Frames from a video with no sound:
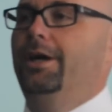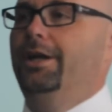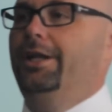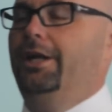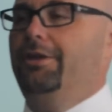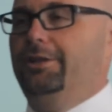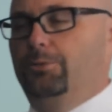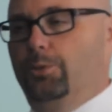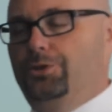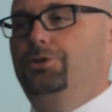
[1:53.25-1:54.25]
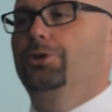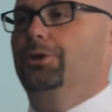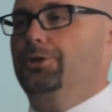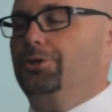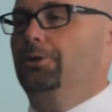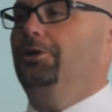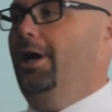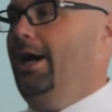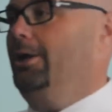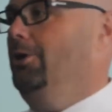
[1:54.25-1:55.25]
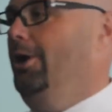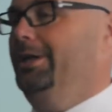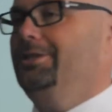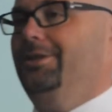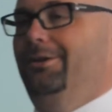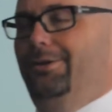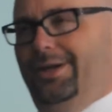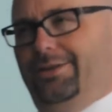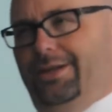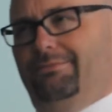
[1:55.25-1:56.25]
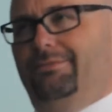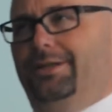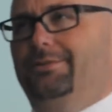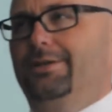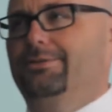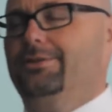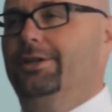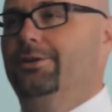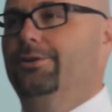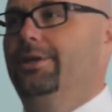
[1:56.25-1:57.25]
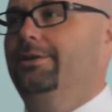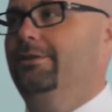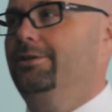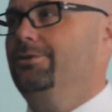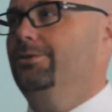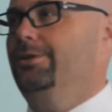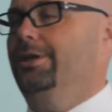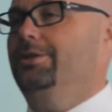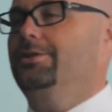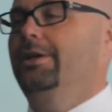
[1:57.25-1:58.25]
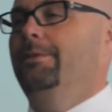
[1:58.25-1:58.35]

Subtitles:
And I think that you're going to start to nod along and say, oh yeah, that sounds like her, that sure does.